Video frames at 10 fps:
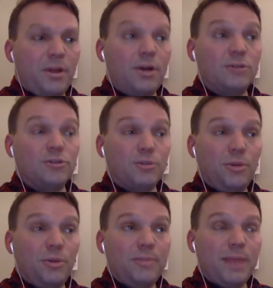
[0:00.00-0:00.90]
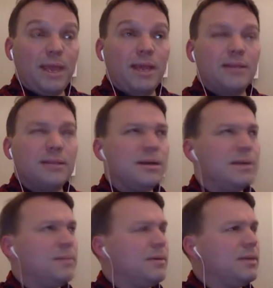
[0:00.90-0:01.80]
Drupal, and I
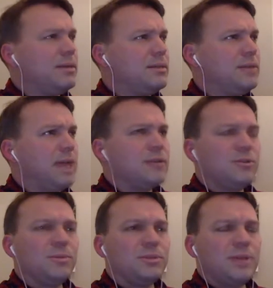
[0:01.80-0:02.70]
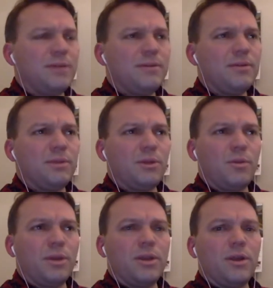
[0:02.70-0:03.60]
think it's Drupal 7 what they're
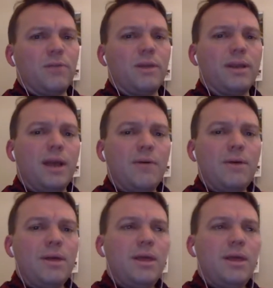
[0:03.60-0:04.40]
working on right now.